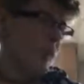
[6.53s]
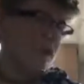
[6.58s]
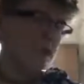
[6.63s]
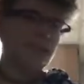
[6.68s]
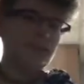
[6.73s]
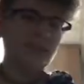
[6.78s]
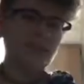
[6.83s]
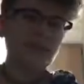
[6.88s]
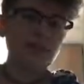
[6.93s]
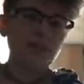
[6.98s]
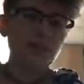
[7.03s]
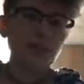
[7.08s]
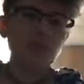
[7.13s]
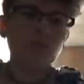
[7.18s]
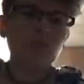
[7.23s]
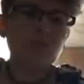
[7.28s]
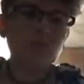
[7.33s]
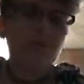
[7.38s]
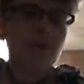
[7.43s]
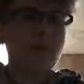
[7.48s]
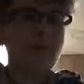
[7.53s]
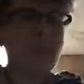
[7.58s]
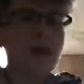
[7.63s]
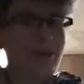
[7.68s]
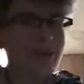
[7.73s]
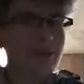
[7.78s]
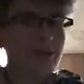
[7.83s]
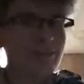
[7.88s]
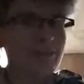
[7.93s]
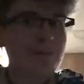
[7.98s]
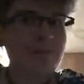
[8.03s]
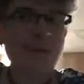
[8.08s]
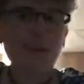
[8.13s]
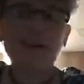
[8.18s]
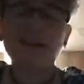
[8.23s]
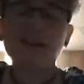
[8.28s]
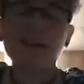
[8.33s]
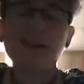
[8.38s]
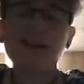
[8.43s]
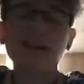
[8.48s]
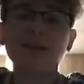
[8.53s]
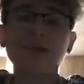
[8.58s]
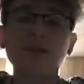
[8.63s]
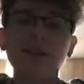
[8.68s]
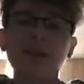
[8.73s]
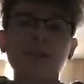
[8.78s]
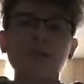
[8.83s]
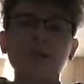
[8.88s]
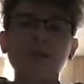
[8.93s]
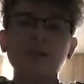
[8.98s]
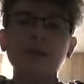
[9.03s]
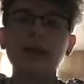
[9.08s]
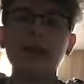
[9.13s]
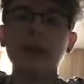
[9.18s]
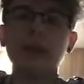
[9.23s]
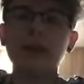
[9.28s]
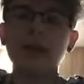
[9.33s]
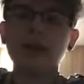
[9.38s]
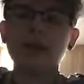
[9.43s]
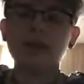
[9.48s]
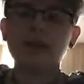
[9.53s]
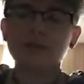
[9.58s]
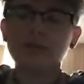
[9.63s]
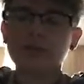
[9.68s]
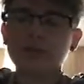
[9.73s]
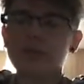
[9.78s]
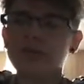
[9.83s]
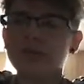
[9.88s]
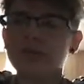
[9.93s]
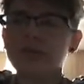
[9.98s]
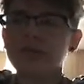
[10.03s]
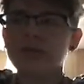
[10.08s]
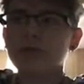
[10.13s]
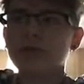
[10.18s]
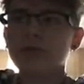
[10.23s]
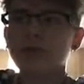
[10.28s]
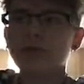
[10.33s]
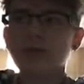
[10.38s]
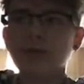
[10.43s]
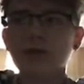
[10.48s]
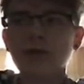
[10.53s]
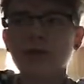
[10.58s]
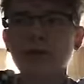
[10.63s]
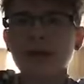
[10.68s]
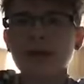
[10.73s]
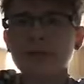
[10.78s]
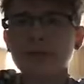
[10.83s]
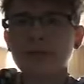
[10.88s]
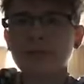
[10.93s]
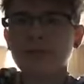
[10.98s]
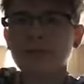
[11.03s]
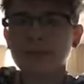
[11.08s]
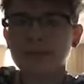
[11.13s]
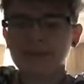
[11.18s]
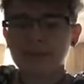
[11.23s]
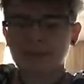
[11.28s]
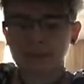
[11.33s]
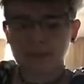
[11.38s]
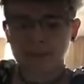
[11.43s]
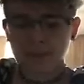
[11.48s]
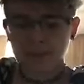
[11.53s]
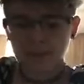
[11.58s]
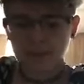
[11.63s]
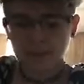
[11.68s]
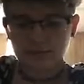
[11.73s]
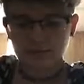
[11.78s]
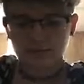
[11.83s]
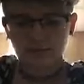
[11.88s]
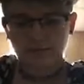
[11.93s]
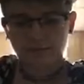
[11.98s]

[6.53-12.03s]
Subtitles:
So you may or may not know that I also do doll customization.